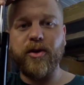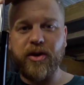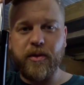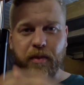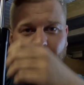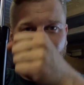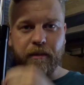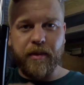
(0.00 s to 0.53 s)
When you
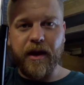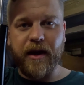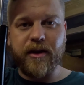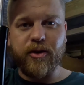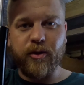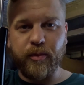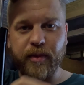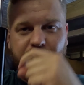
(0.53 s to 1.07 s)
pump
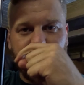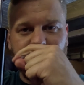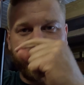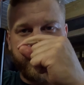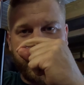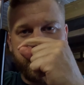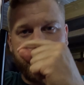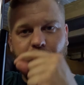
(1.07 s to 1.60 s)
it, you'll be able to
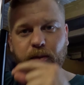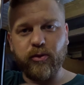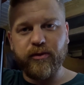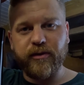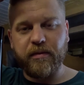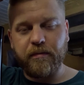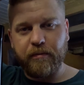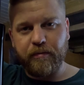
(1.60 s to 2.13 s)
see
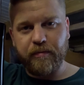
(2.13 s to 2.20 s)
bubbles.